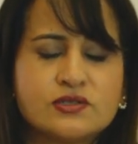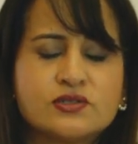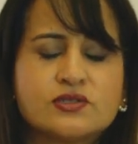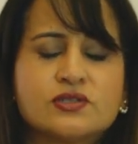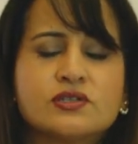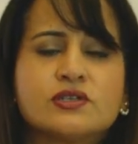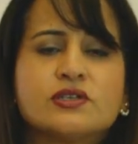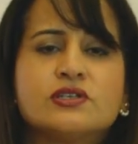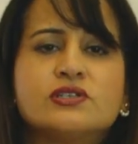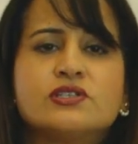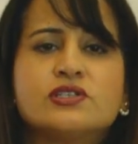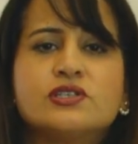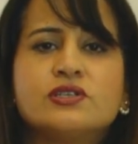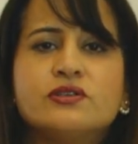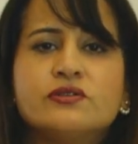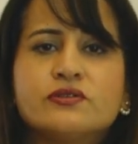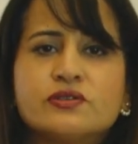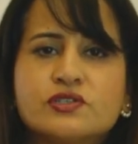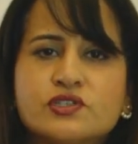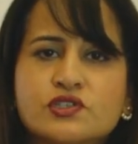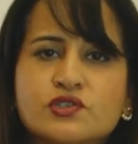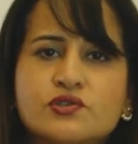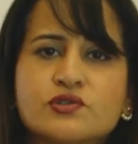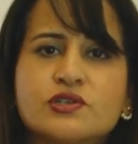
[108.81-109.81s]
there's a
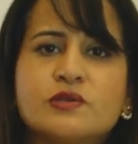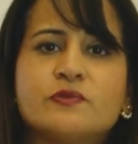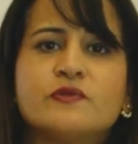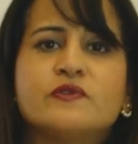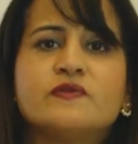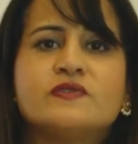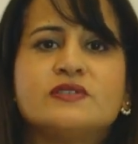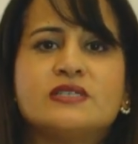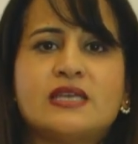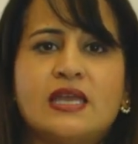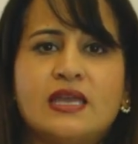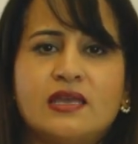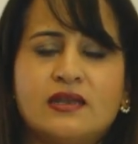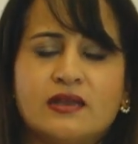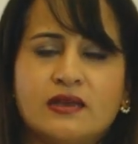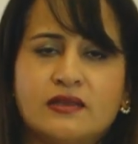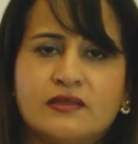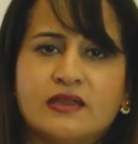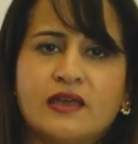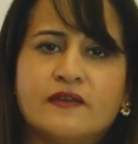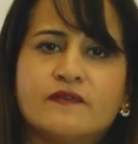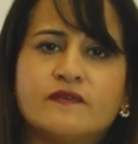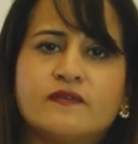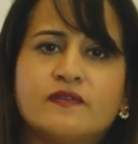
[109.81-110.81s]
continuous stream of
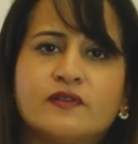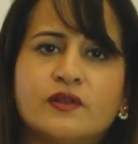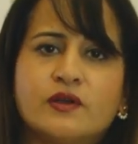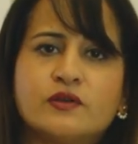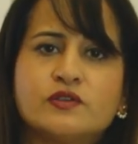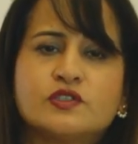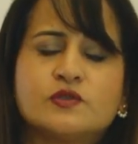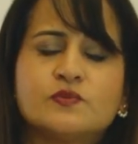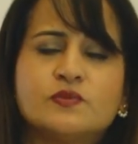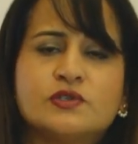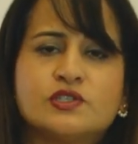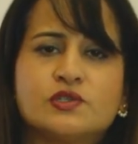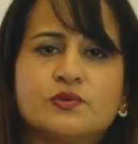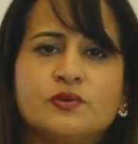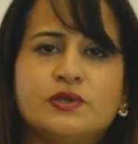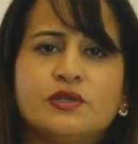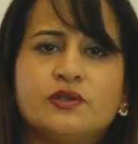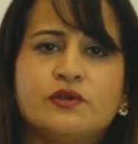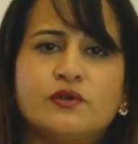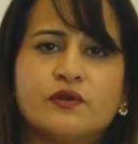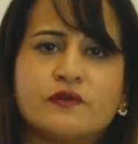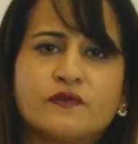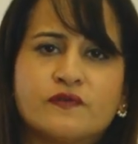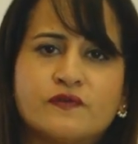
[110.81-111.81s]
data that flows
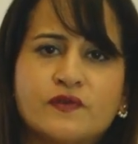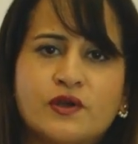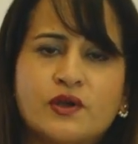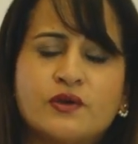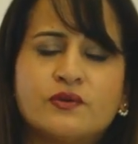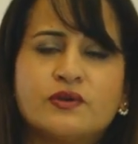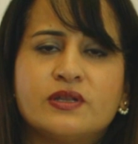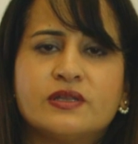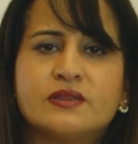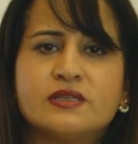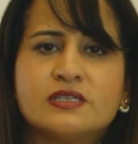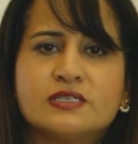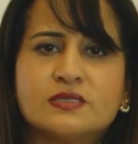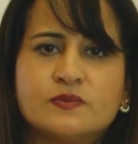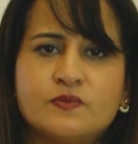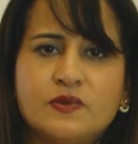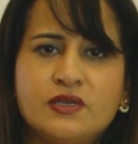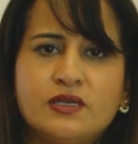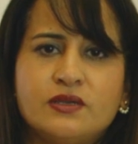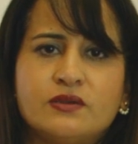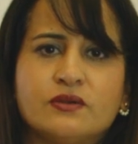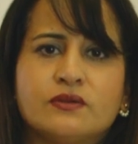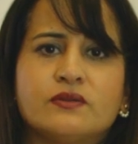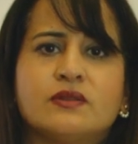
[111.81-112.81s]
between your phone and the
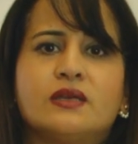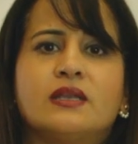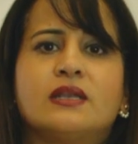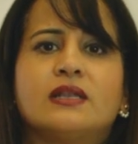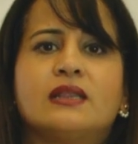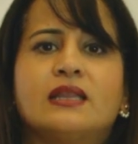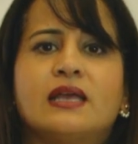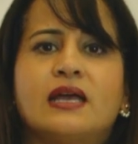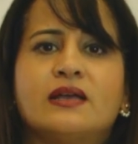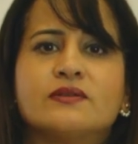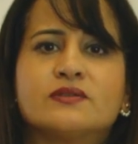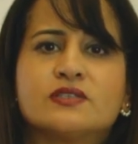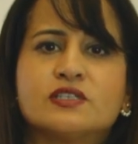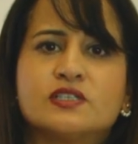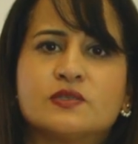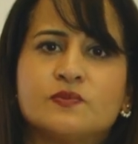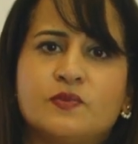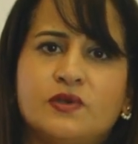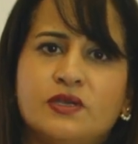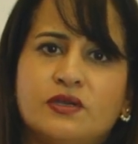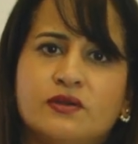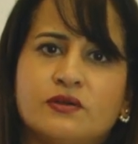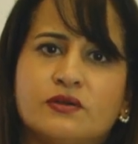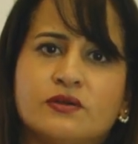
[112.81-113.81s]
speaker that allows the
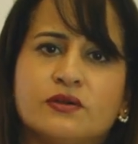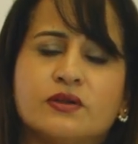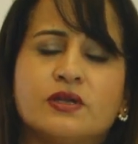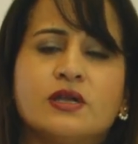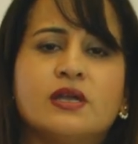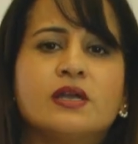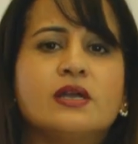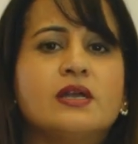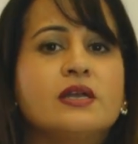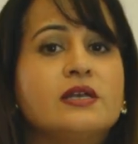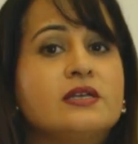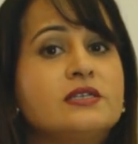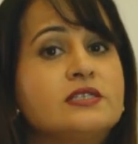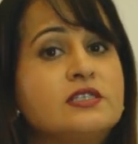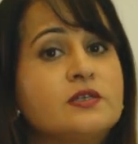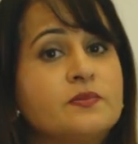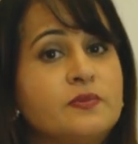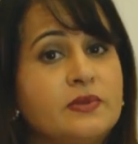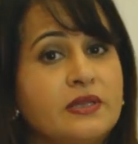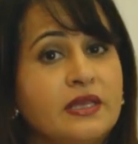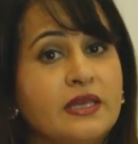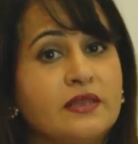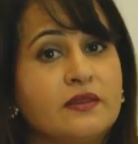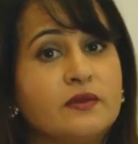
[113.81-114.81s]
speaker to
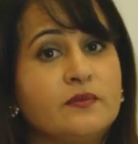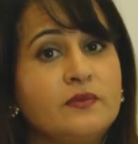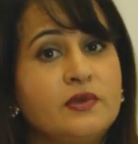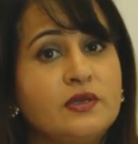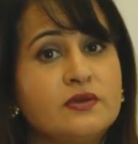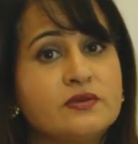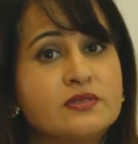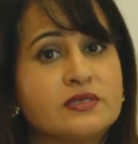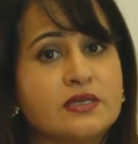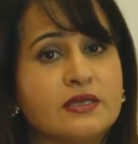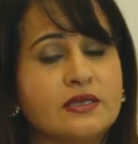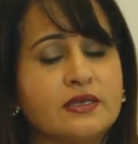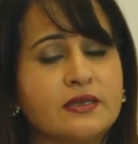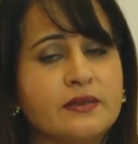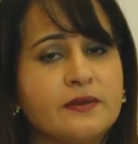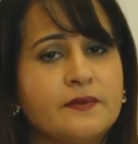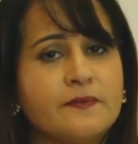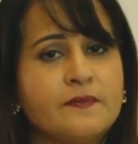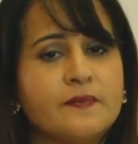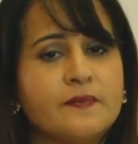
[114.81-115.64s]
play the music.